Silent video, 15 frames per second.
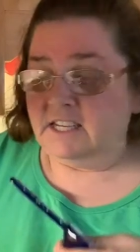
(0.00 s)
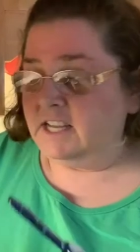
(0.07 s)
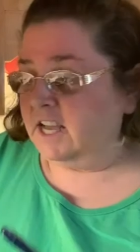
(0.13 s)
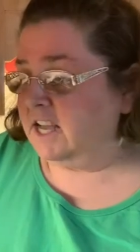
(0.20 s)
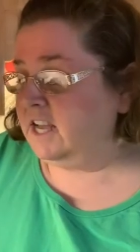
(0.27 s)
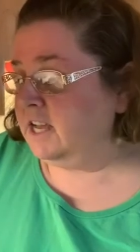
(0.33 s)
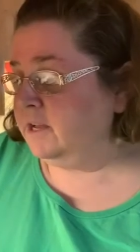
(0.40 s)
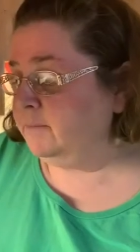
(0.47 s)

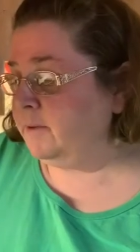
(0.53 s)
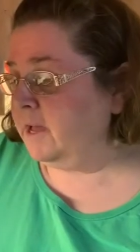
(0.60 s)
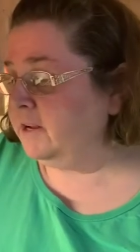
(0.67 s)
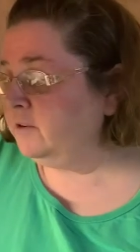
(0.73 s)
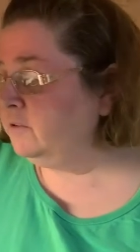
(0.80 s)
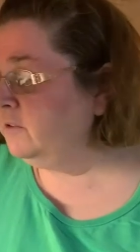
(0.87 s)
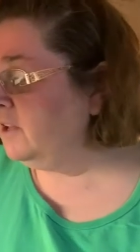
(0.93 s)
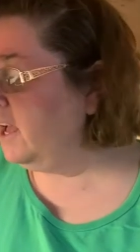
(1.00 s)
um, I
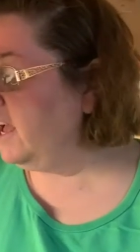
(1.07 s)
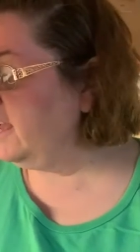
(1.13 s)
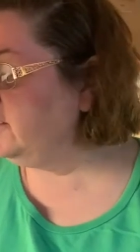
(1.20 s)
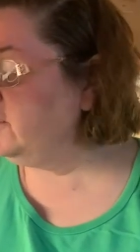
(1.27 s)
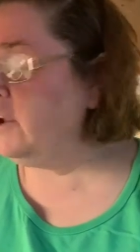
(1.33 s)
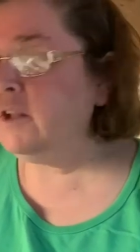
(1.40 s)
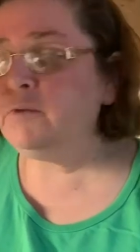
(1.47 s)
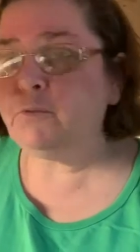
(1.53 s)
don't, I
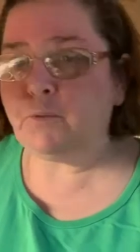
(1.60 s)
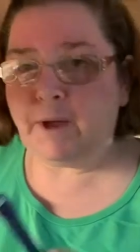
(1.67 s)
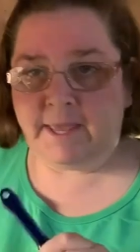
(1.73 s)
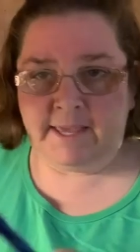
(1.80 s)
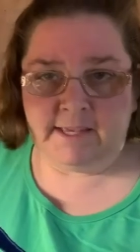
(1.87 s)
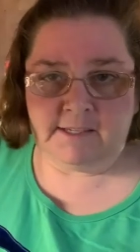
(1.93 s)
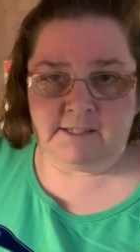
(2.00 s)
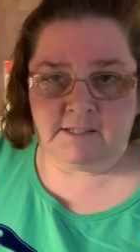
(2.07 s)
tried
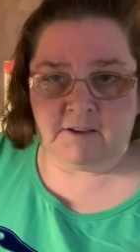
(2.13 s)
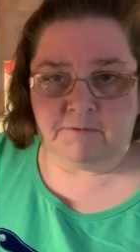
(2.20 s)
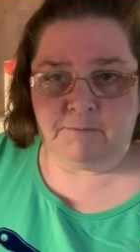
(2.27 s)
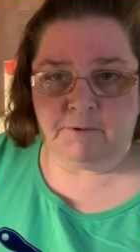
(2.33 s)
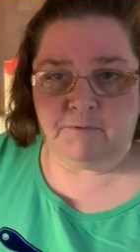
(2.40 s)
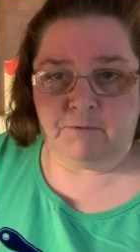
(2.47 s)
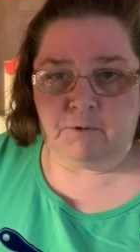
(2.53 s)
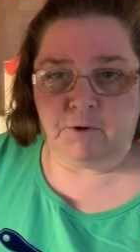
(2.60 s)
weighing stuff
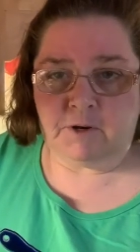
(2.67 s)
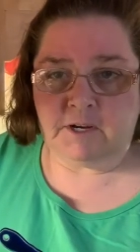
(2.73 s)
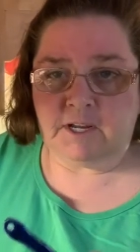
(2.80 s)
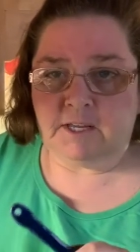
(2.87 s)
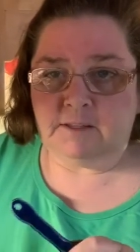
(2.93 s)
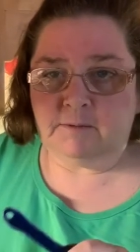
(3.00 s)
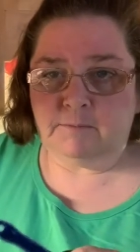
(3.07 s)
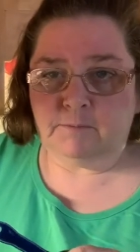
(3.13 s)
before
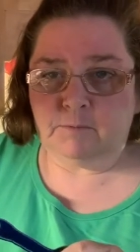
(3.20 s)
and